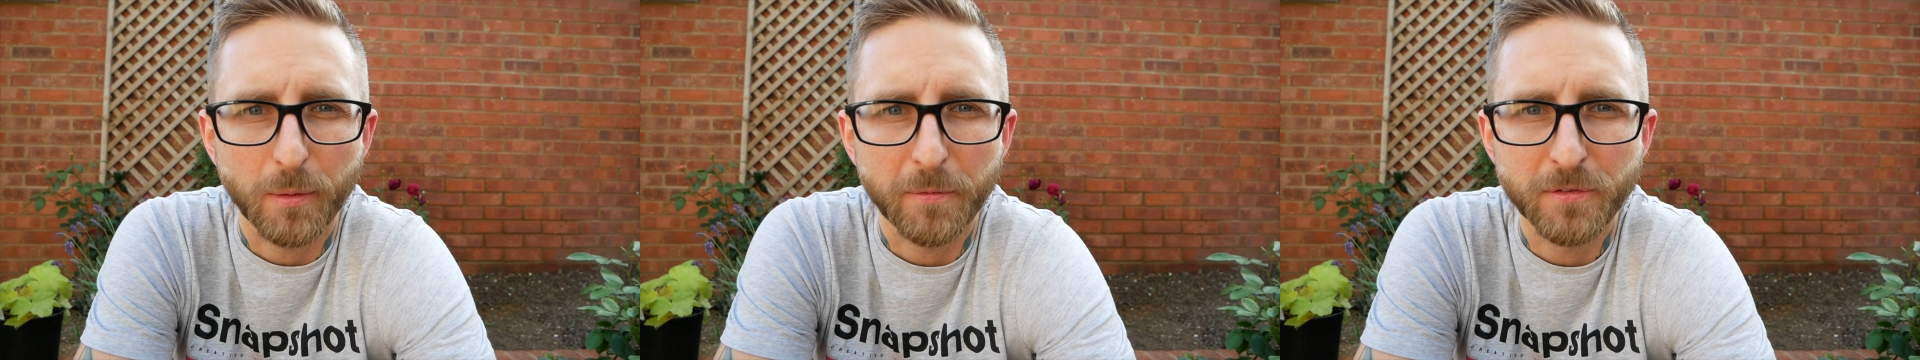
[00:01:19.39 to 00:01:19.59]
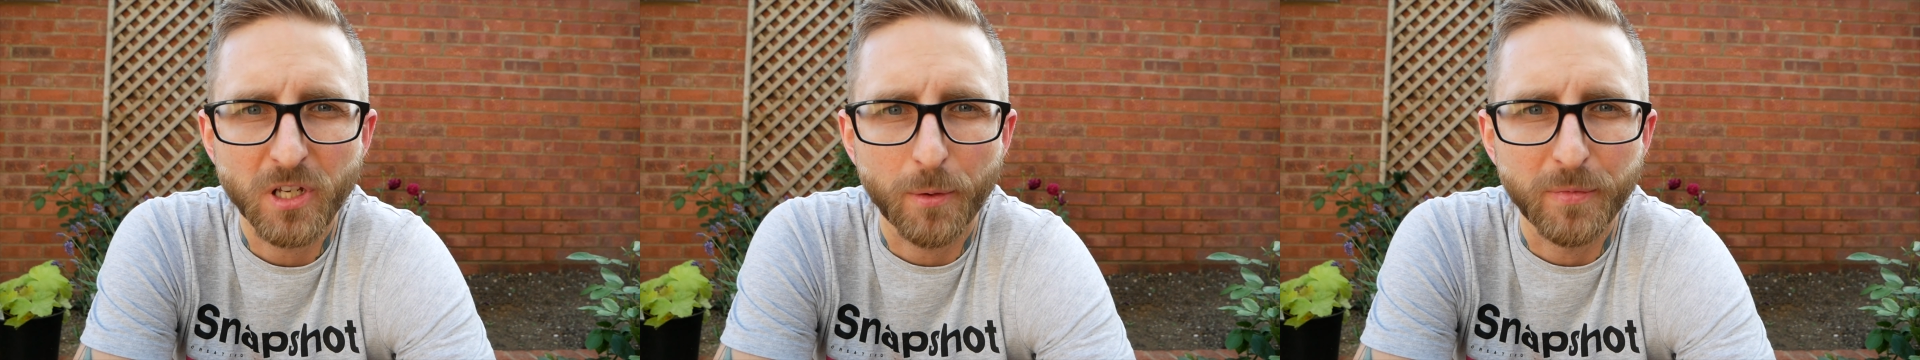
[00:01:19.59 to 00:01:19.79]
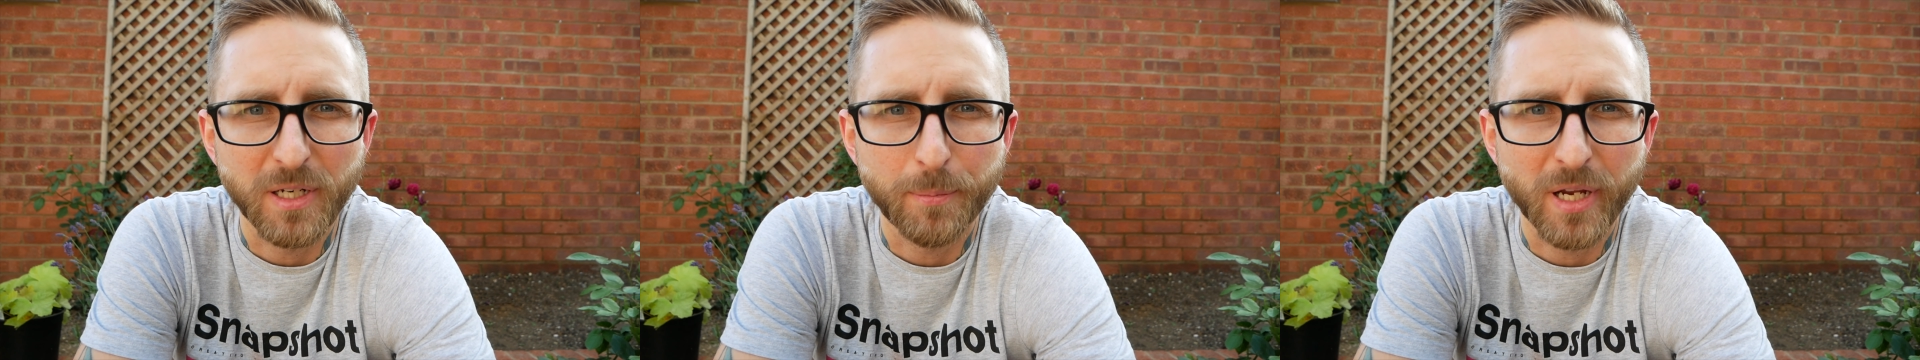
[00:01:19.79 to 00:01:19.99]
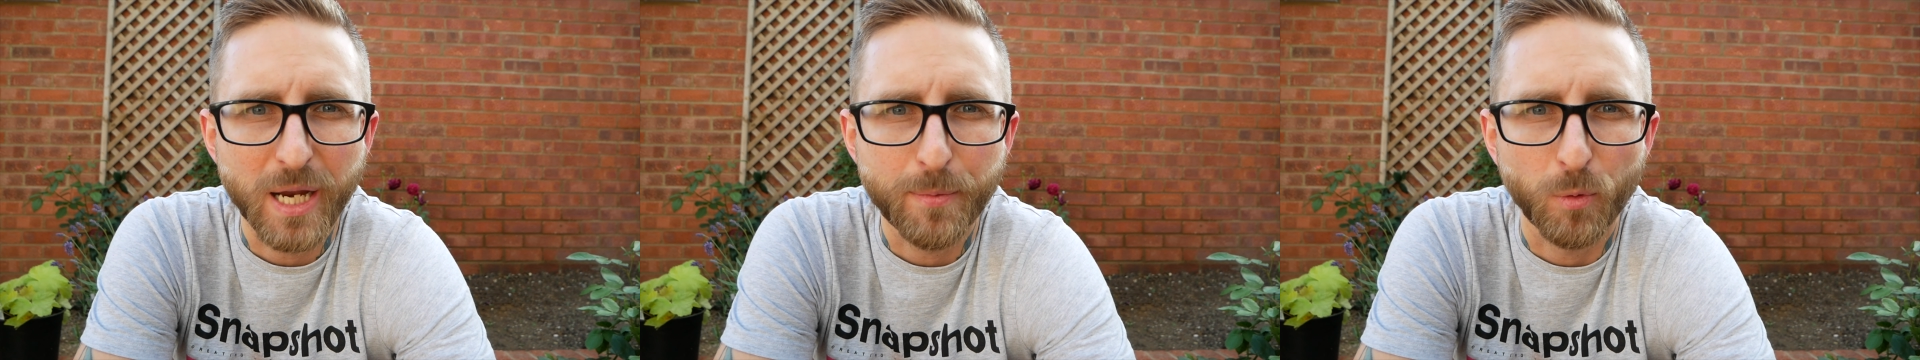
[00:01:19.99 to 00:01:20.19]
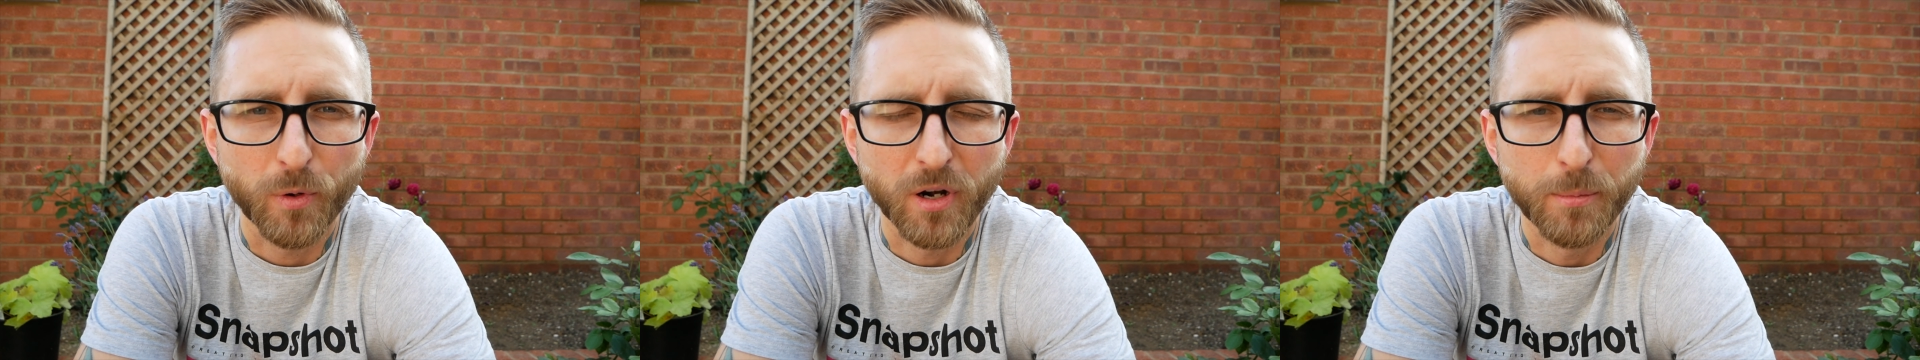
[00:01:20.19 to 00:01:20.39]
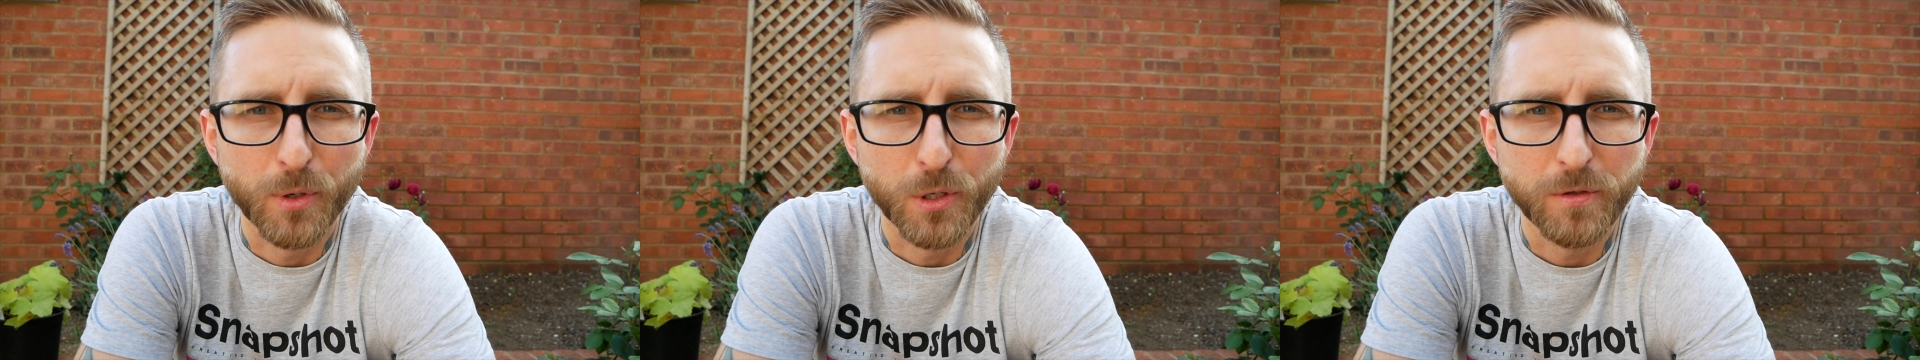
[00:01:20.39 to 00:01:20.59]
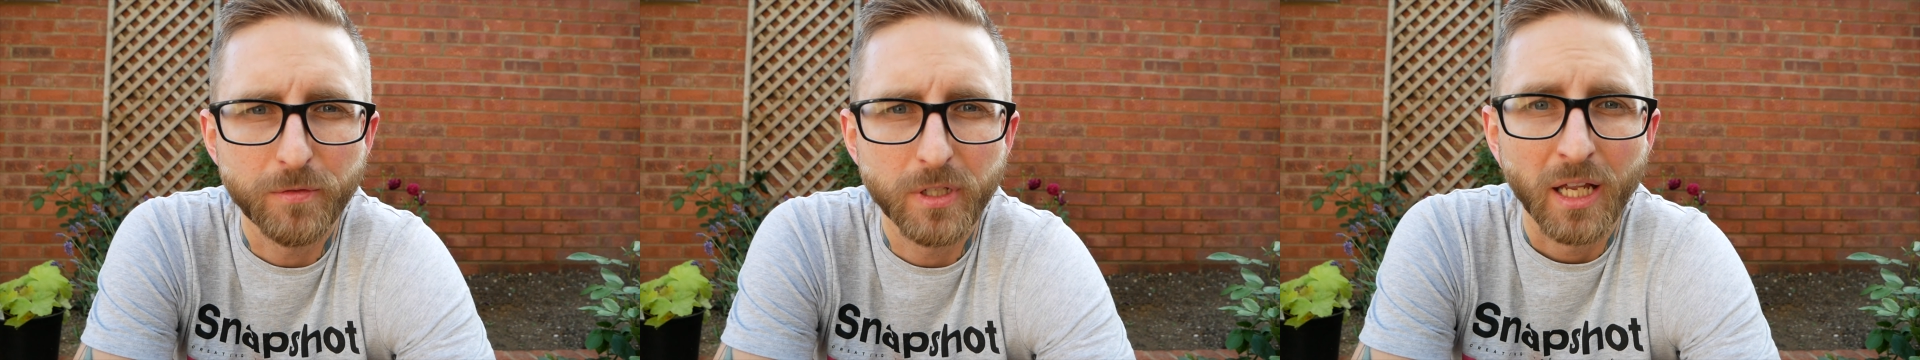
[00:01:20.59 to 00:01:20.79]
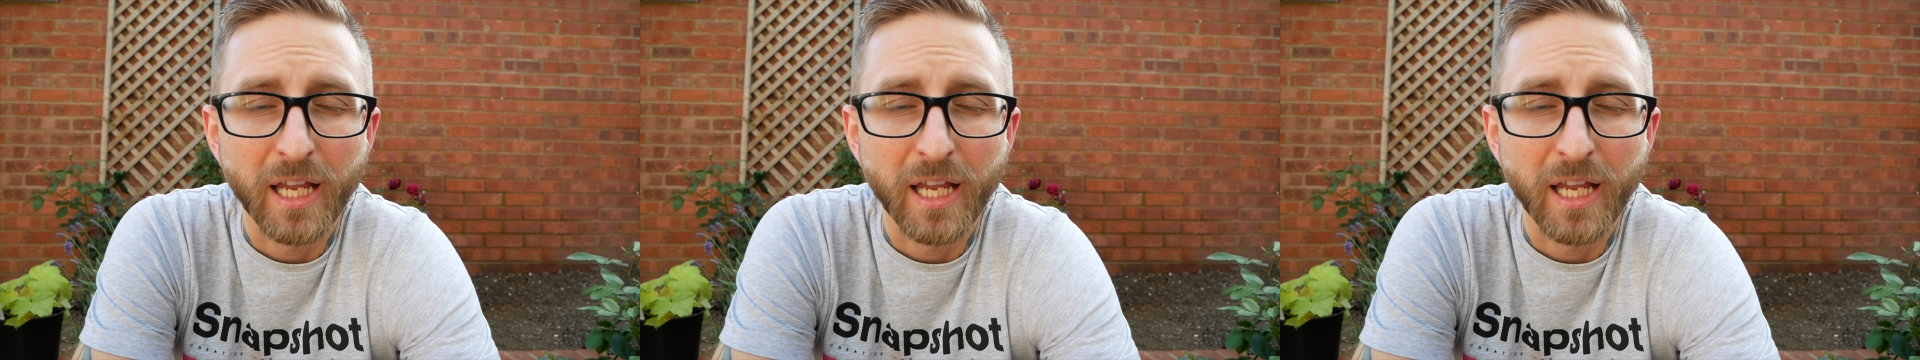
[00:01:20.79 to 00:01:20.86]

with so many people when I moved.